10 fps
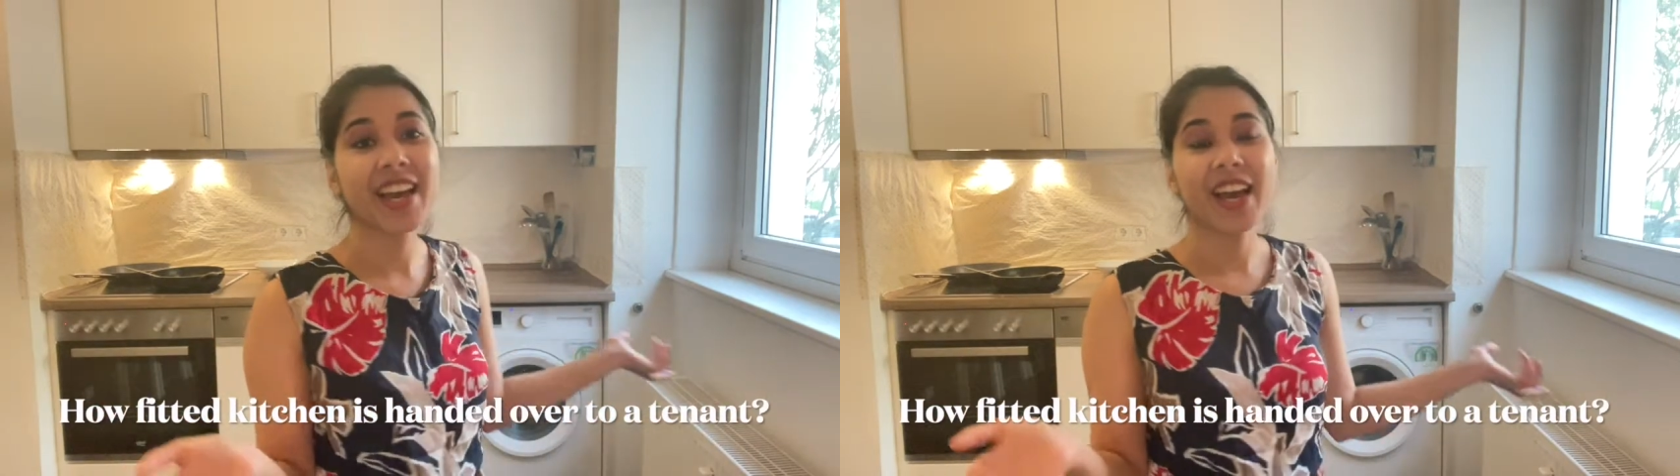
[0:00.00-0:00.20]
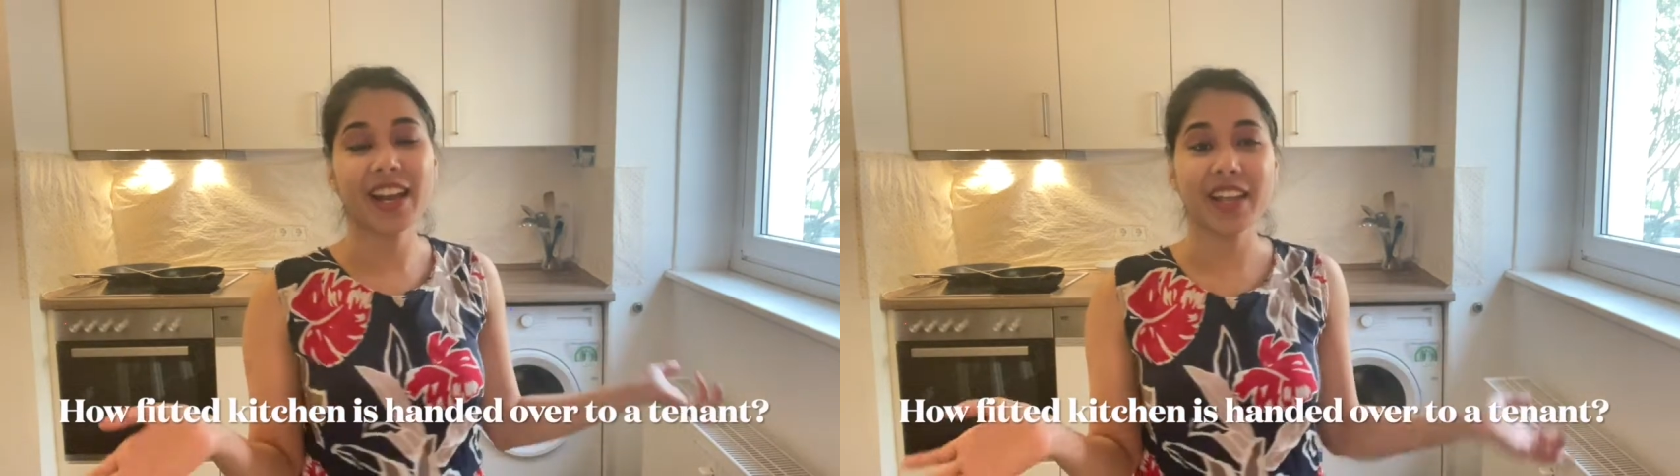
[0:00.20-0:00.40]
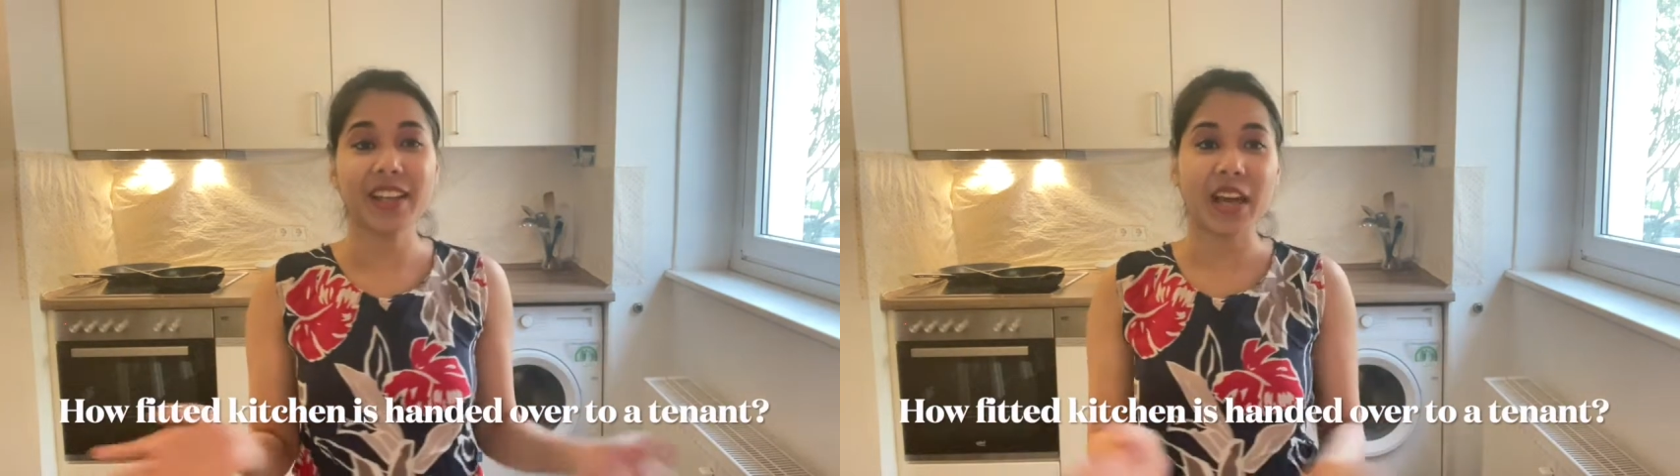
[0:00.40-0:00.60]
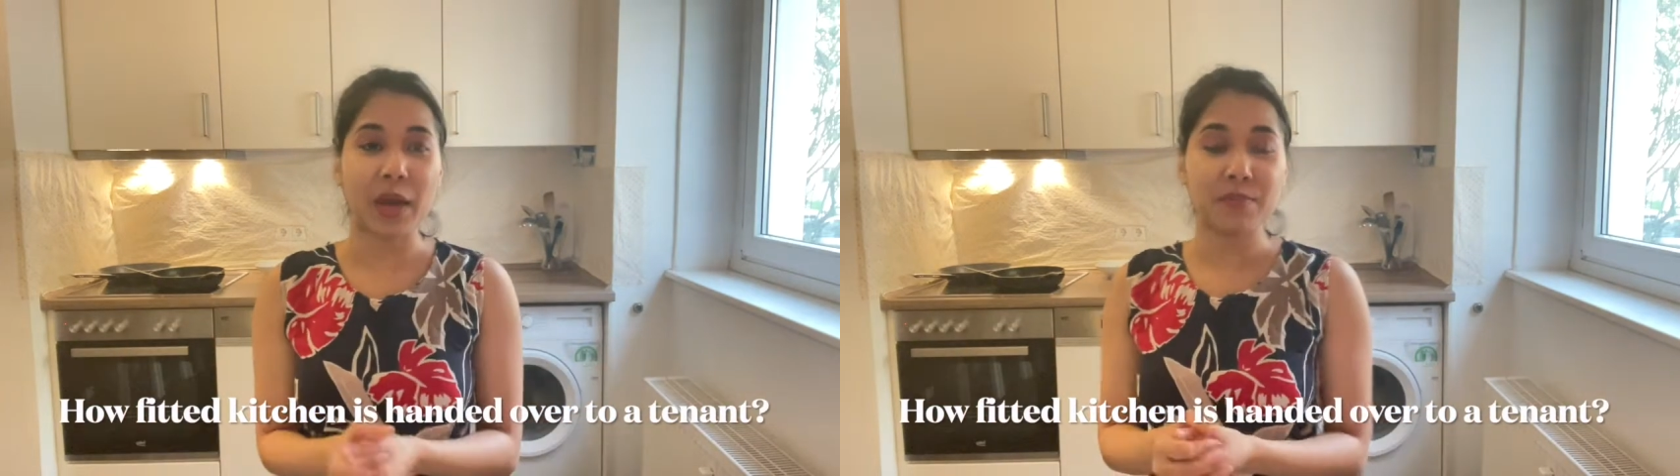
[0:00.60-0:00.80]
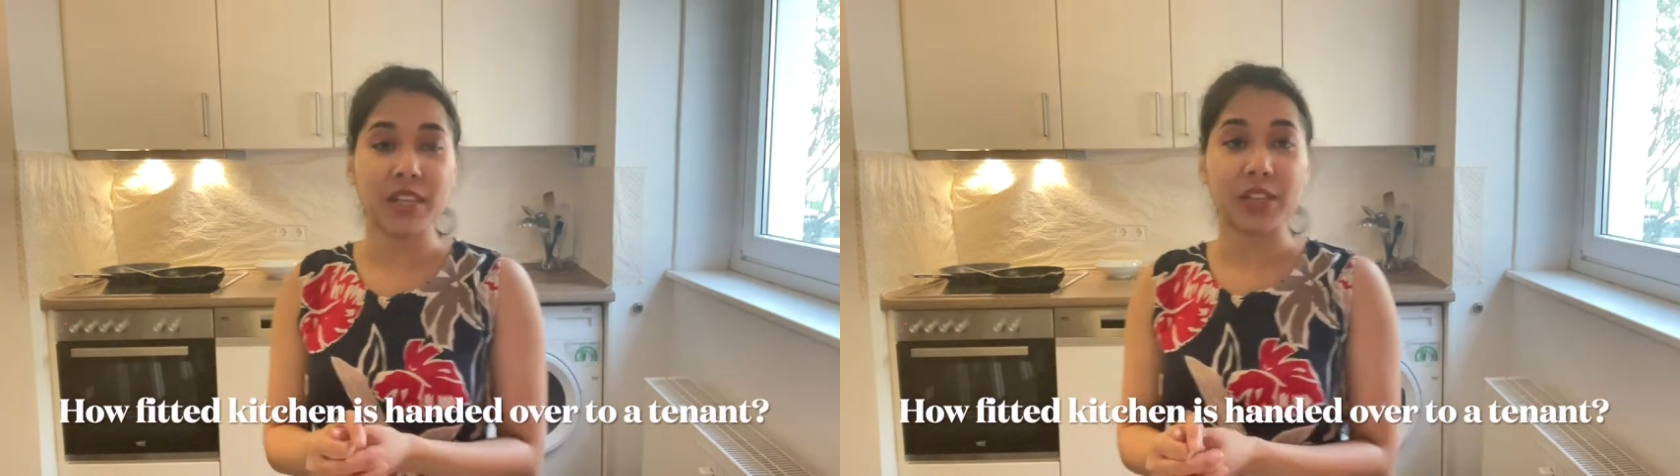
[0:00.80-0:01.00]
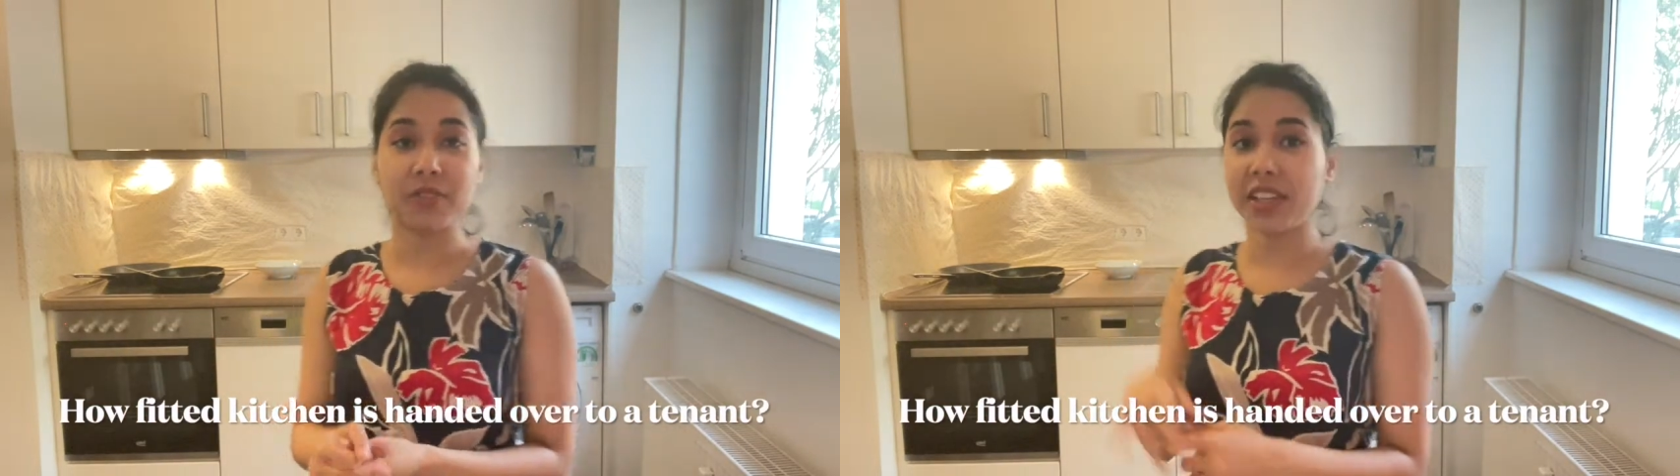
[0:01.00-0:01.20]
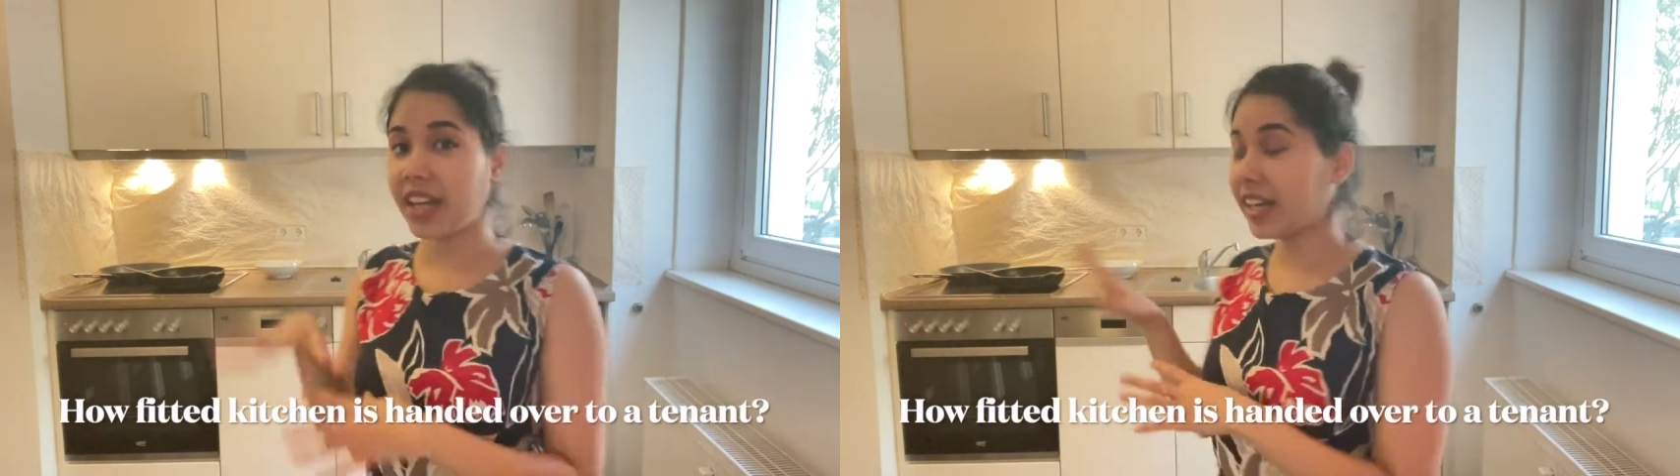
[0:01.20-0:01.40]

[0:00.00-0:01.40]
I'm living and